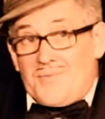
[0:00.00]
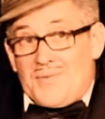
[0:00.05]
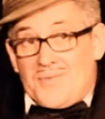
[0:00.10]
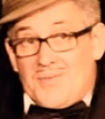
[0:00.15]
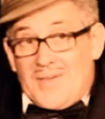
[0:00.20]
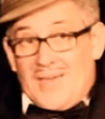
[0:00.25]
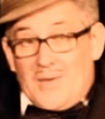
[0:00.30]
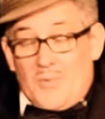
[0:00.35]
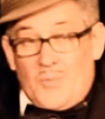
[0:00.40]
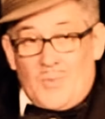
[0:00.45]
to
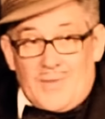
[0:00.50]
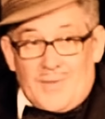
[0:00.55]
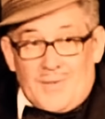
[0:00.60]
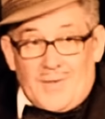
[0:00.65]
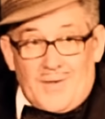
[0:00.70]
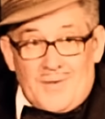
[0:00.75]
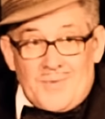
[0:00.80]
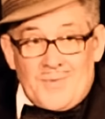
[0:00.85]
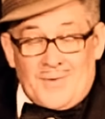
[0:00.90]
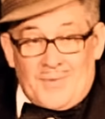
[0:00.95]
seek
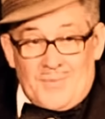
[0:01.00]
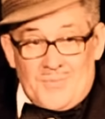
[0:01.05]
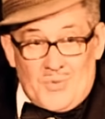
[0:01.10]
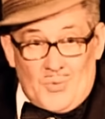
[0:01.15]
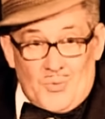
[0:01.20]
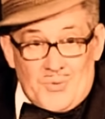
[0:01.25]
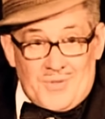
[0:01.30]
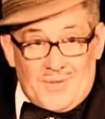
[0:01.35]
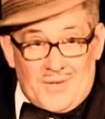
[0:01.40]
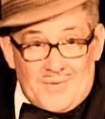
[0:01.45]
work as a
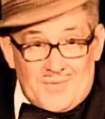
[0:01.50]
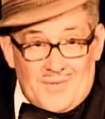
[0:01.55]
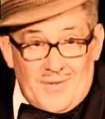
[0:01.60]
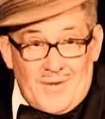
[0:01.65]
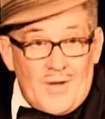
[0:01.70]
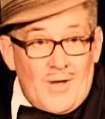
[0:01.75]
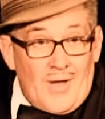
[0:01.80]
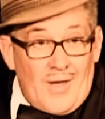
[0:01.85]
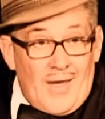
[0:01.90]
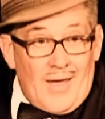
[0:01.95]
contortionist
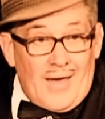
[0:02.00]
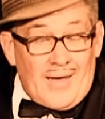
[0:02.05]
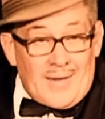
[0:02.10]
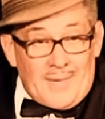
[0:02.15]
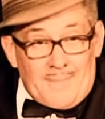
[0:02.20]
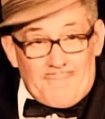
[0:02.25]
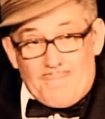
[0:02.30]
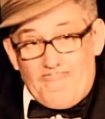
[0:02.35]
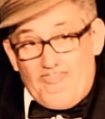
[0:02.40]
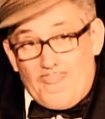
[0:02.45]

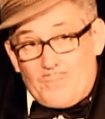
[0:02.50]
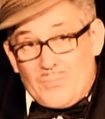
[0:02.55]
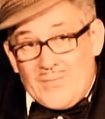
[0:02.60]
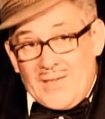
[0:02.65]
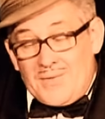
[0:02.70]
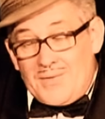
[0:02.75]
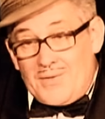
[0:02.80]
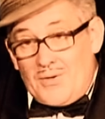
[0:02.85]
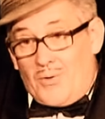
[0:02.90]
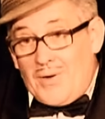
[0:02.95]

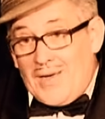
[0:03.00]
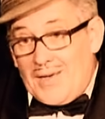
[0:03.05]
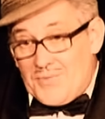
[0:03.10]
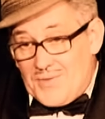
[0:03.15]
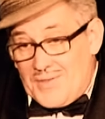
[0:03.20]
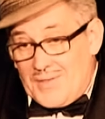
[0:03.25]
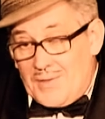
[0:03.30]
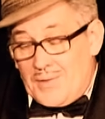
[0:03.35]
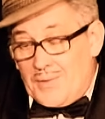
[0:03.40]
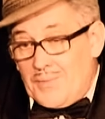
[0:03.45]
in
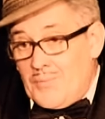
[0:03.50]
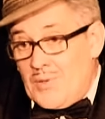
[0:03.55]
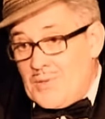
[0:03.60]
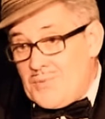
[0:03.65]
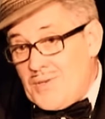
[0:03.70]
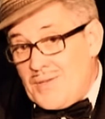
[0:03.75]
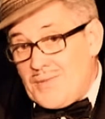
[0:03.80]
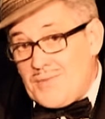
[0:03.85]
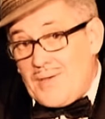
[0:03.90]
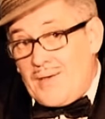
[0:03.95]
Doncaster,
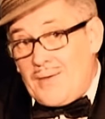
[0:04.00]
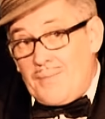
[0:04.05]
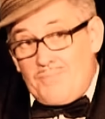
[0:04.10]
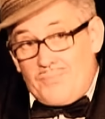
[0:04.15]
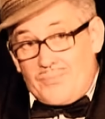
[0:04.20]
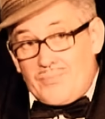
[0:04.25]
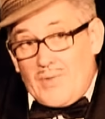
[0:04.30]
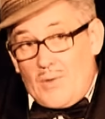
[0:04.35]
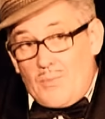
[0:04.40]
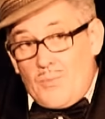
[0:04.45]
which is
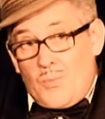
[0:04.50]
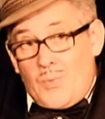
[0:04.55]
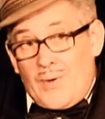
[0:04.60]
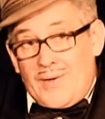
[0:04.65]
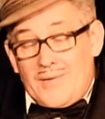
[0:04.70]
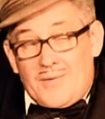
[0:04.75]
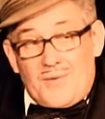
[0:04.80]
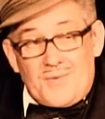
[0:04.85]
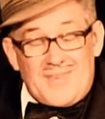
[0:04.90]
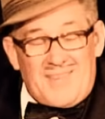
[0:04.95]

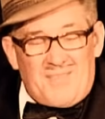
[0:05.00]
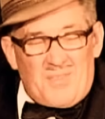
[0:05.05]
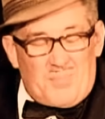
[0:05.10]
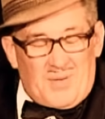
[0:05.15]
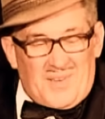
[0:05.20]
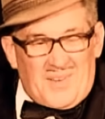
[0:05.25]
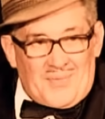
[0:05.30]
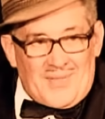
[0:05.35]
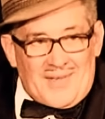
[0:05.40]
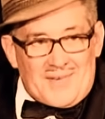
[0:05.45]
because
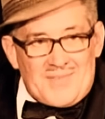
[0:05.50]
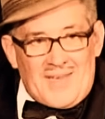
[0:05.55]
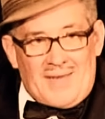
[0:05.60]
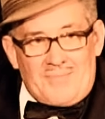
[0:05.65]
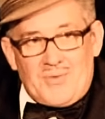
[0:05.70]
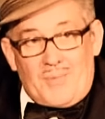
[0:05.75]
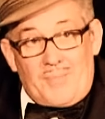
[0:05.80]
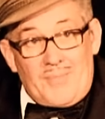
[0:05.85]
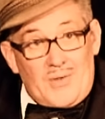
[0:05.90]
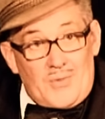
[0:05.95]
everybody thinks I'm
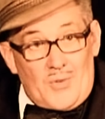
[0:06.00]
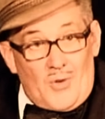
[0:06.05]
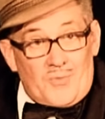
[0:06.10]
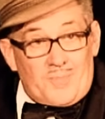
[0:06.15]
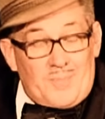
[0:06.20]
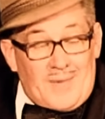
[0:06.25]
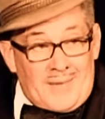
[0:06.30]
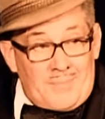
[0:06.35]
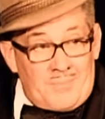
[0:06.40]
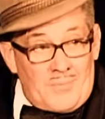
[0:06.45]
from the north,
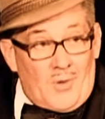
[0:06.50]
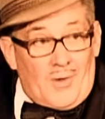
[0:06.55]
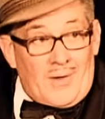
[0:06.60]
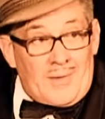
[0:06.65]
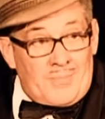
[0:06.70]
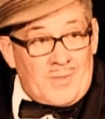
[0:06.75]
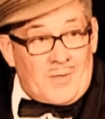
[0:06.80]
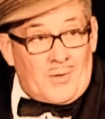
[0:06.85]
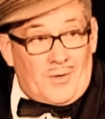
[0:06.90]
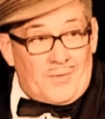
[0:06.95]
but I'm not.
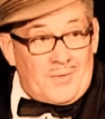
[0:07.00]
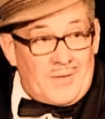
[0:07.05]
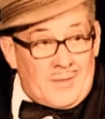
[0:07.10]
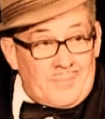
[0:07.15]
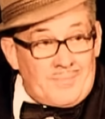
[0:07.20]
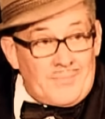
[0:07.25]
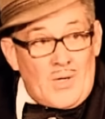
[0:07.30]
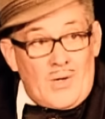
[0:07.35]
I'm a Cockney.